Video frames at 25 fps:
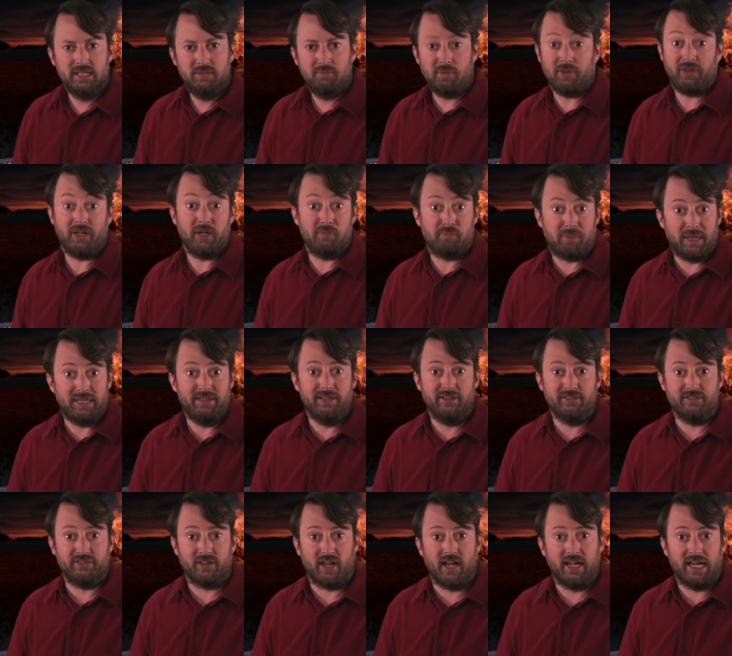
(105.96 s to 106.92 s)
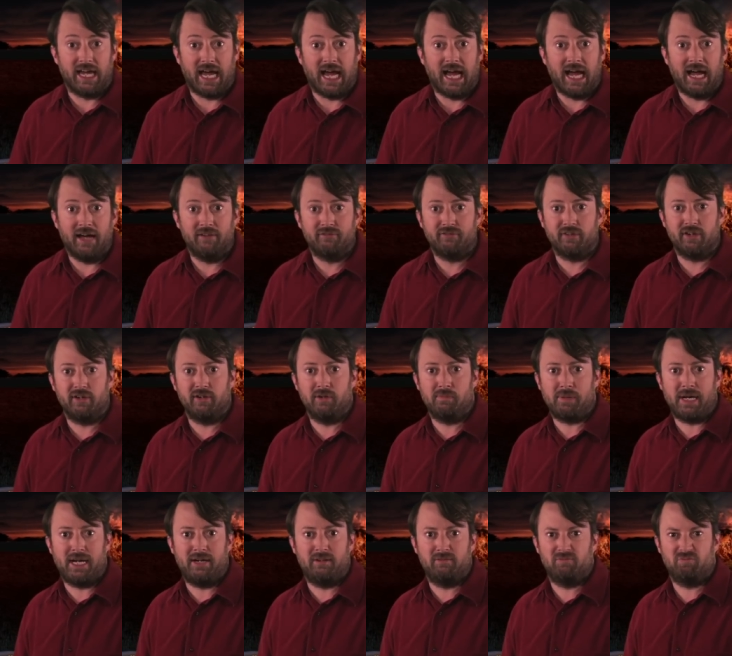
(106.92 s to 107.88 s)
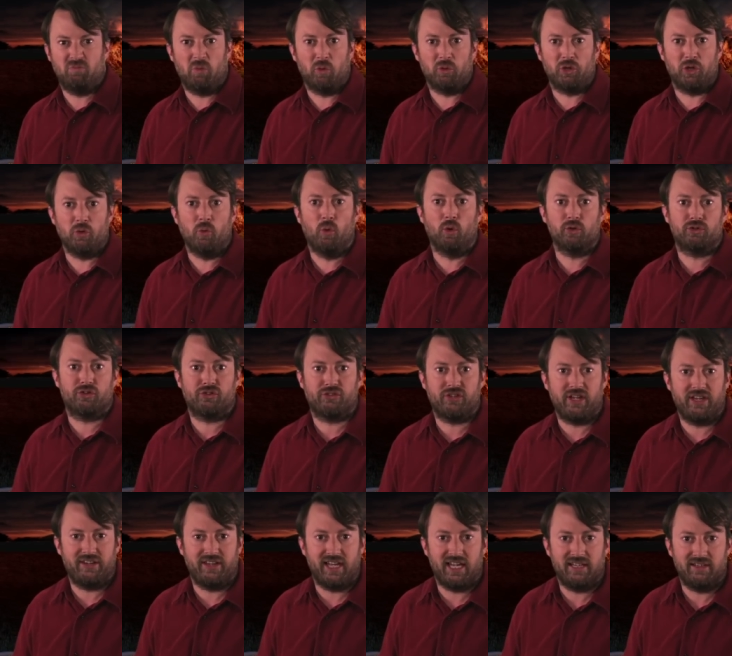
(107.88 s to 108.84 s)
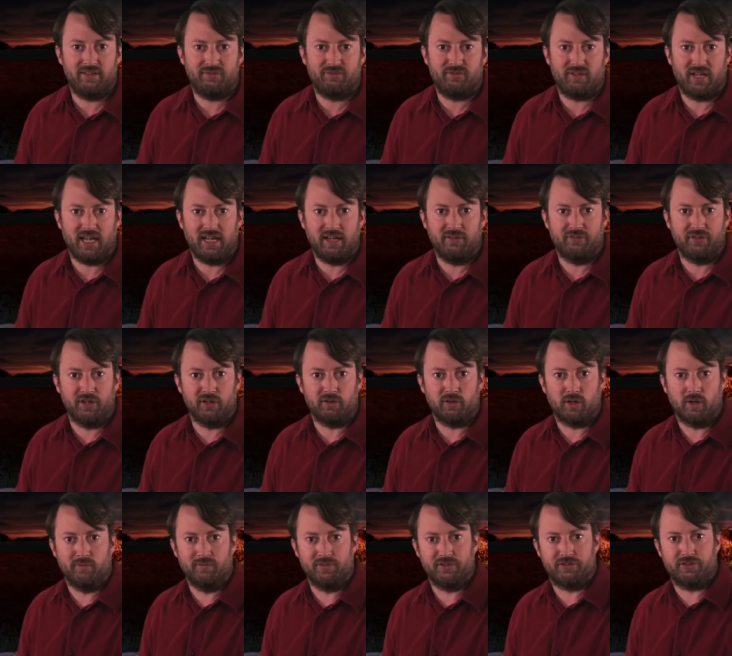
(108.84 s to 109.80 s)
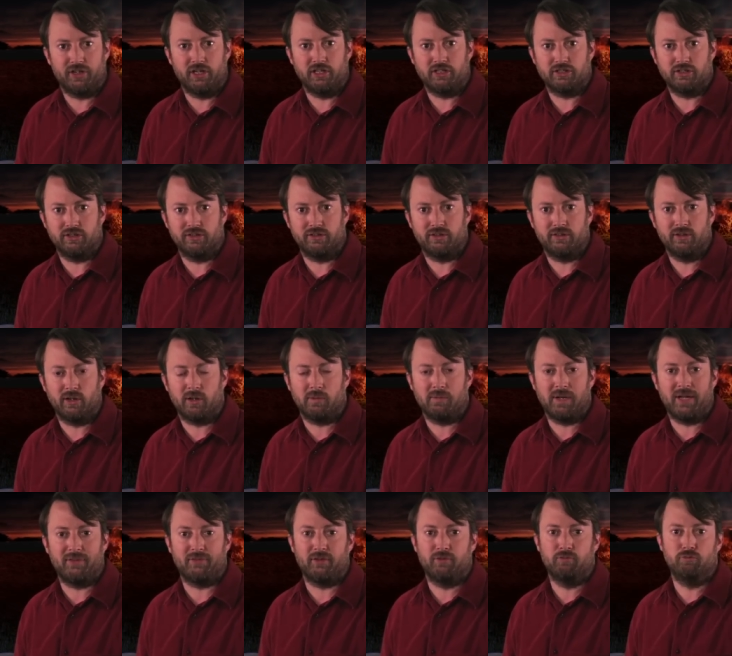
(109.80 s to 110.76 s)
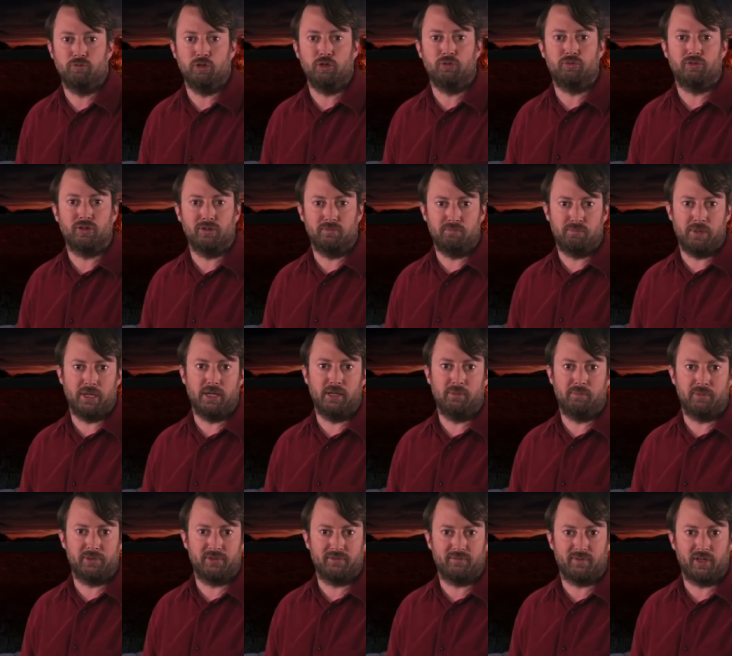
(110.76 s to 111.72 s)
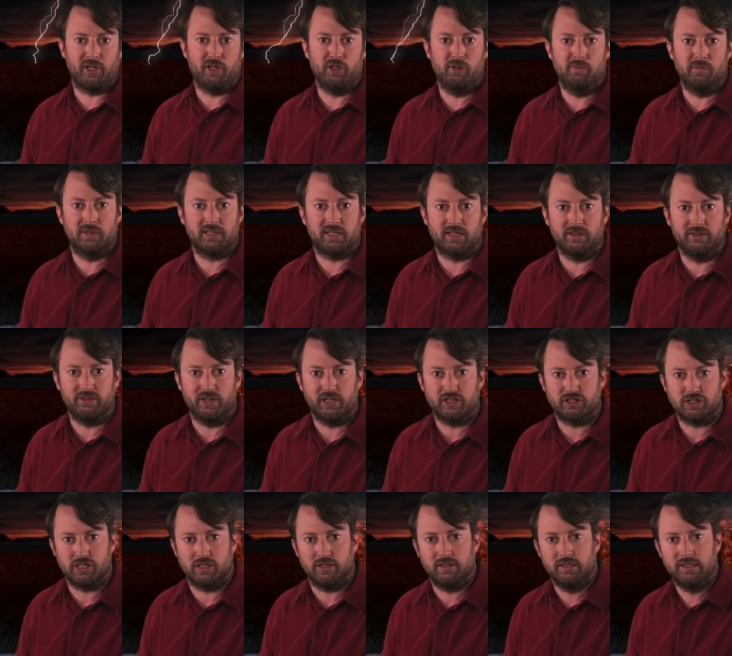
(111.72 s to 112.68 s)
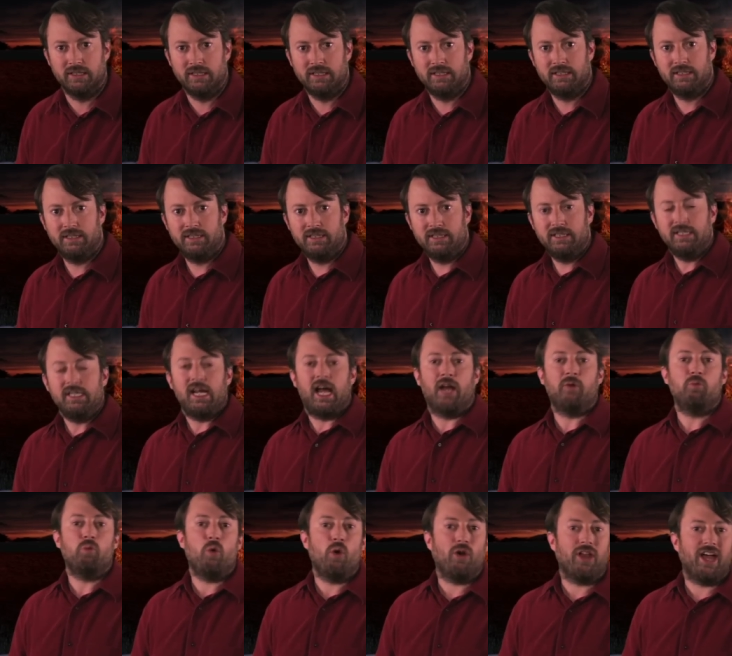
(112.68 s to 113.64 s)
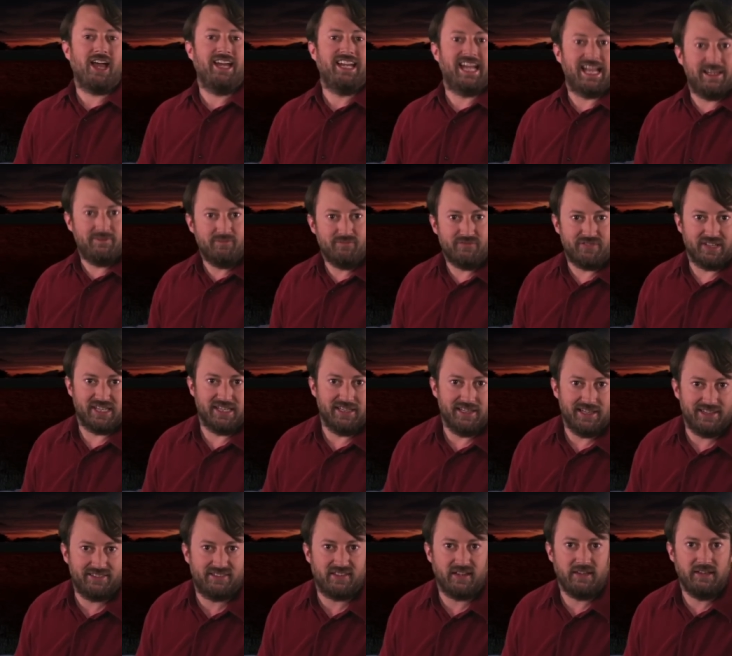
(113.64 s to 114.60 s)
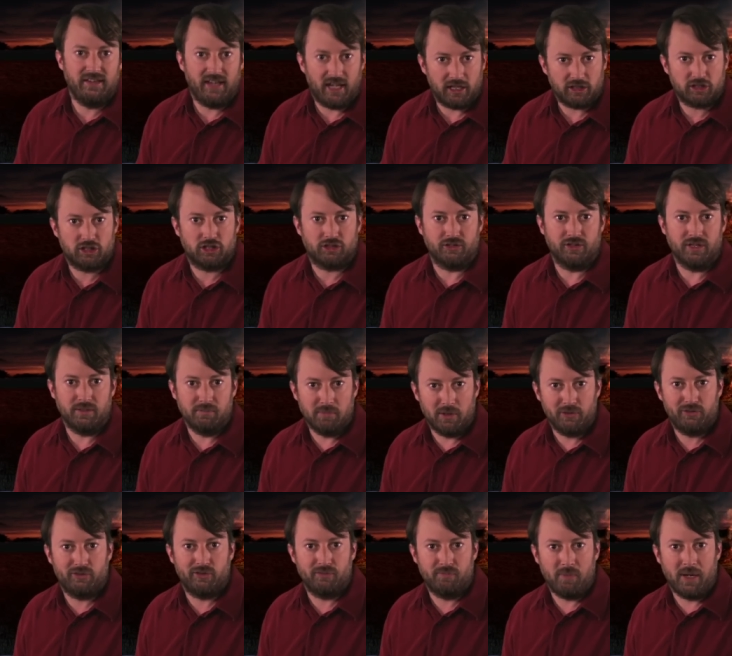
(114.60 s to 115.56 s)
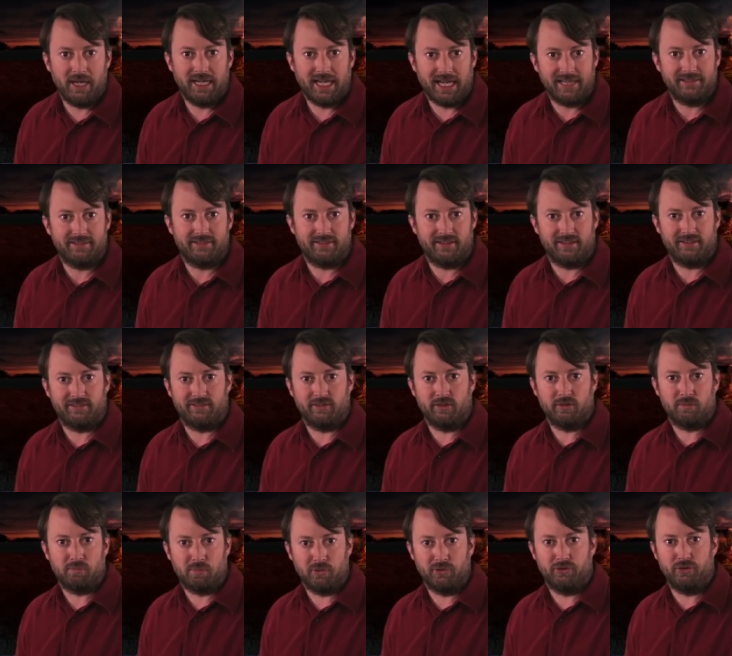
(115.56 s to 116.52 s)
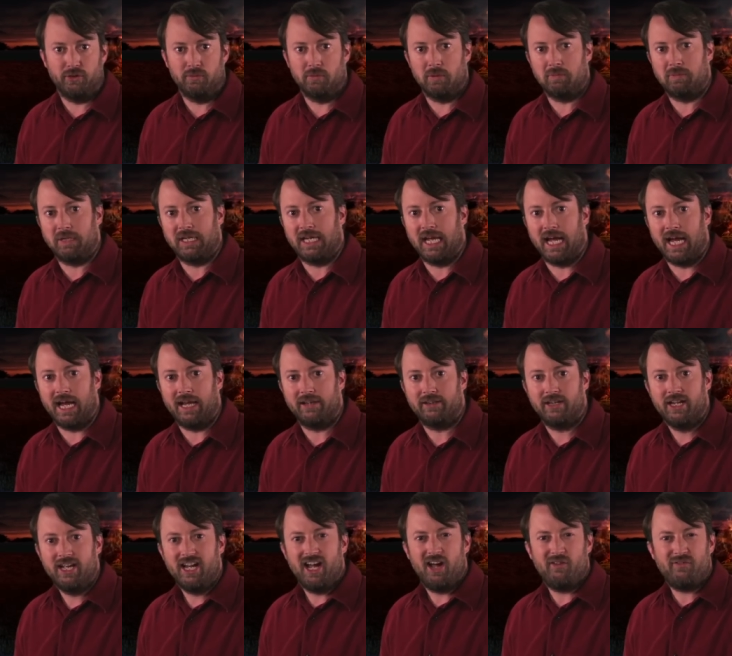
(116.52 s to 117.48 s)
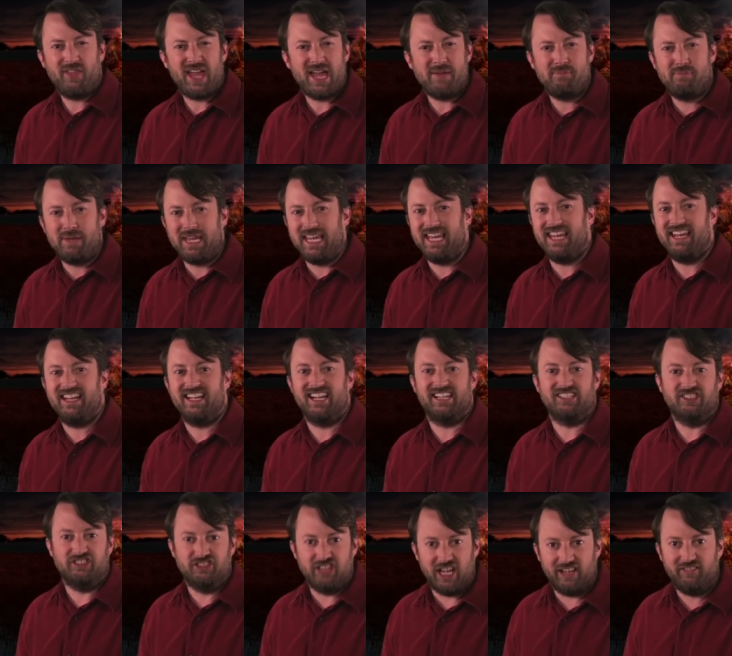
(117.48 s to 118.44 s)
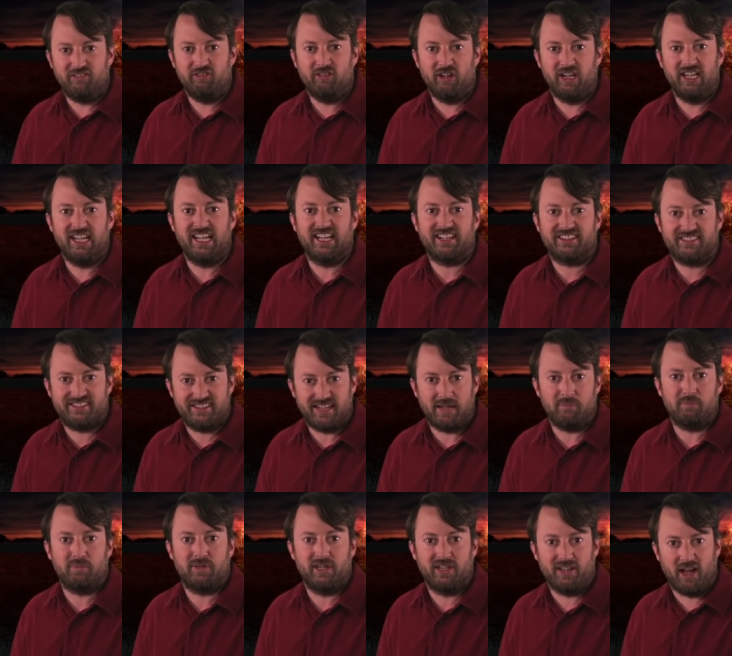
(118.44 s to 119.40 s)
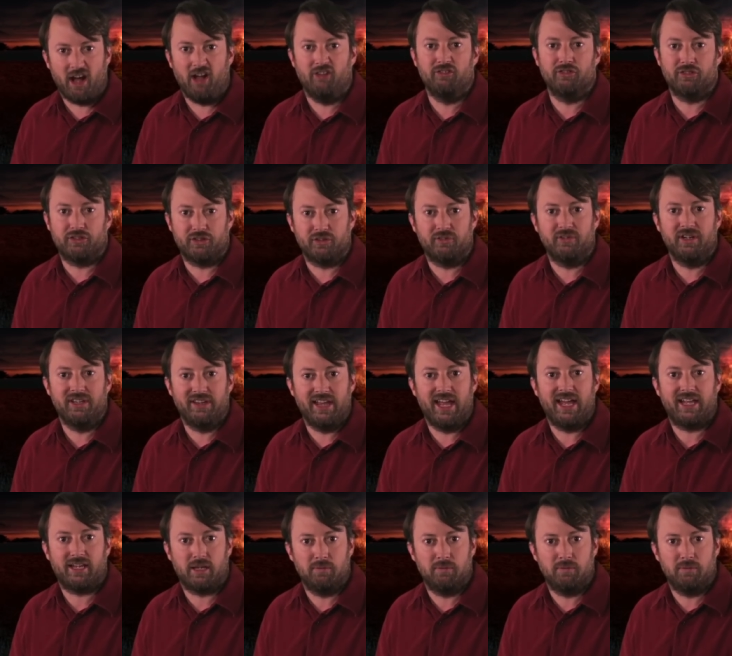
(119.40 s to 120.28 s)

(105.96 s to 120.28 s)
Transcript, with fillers: But the opinions I have are about what you ought to say at the end of telephone conversations, not about the root and purpose of the human condition and what I envy is the luxury most of my ancestors presumably had of there being a generally accepted answer in their